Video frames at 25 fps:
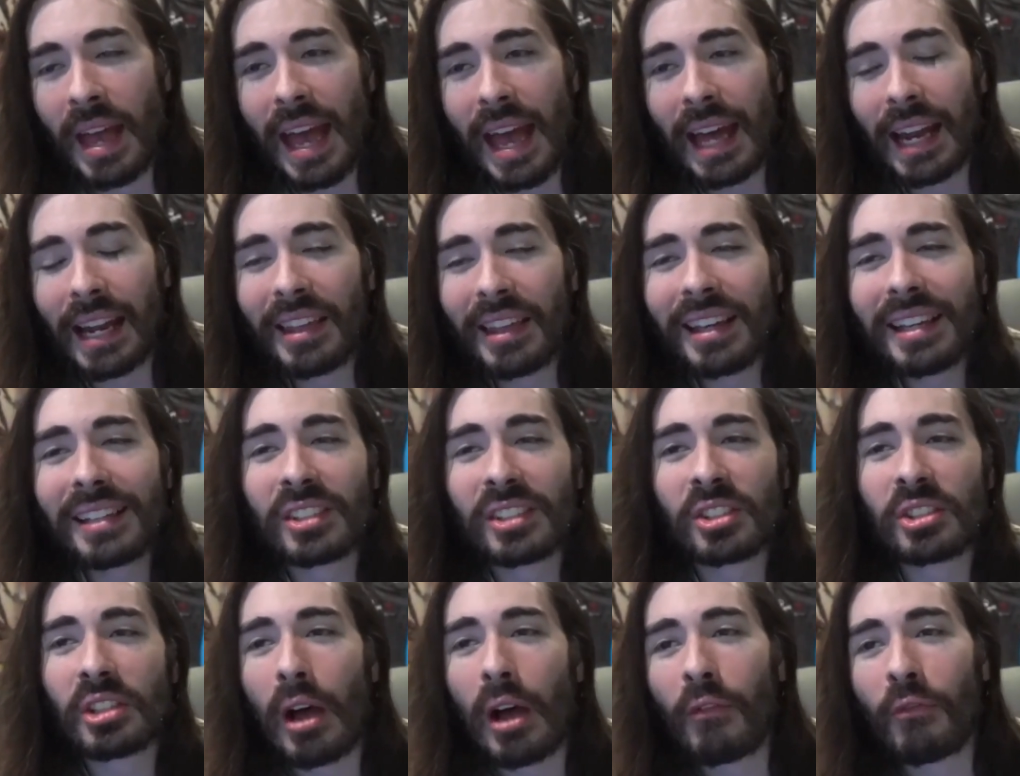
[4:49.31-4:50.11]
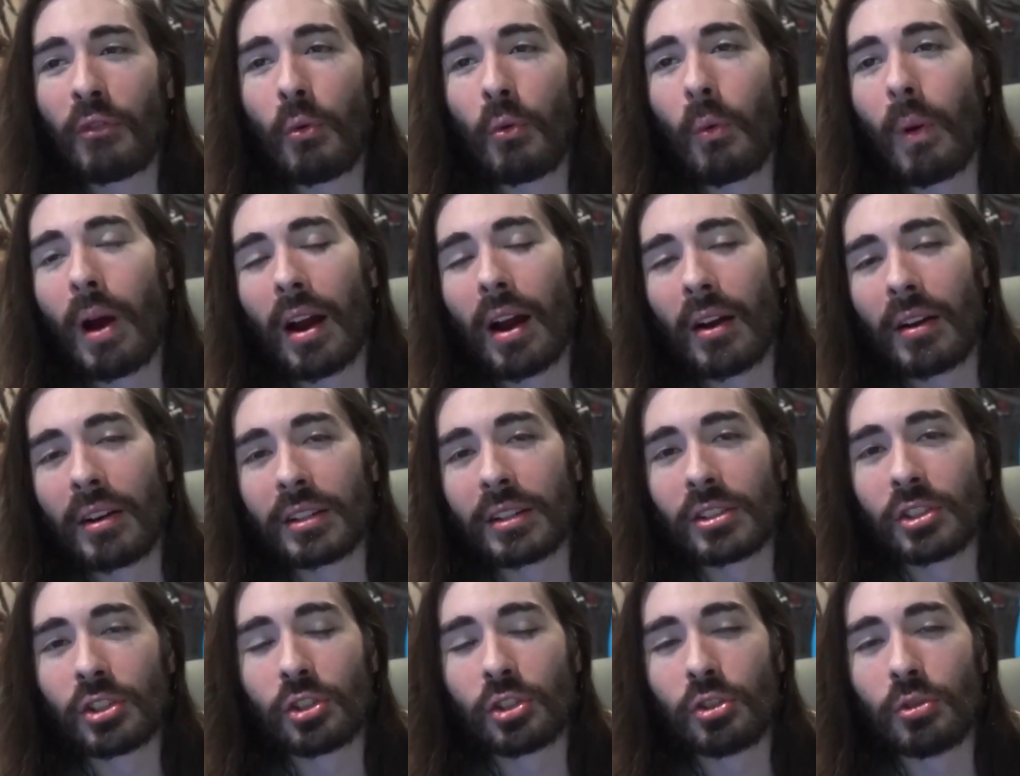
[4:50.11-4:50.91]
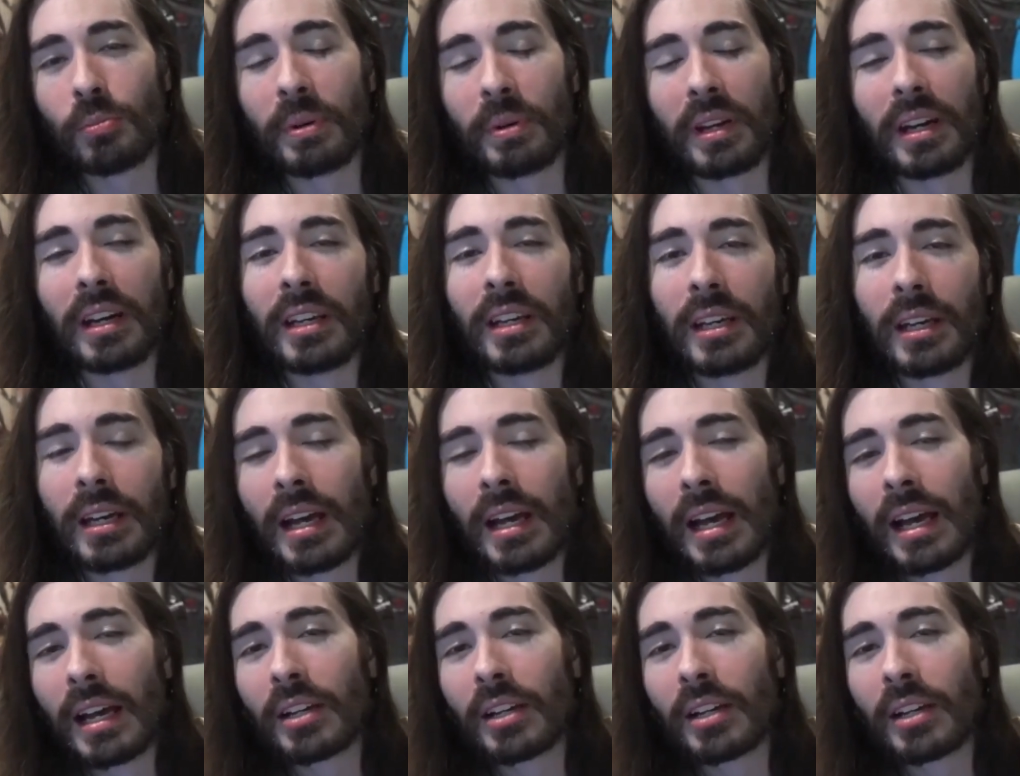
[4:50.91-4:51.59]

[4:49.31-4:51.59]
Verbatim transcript: And I think it's self aware in its stupidity,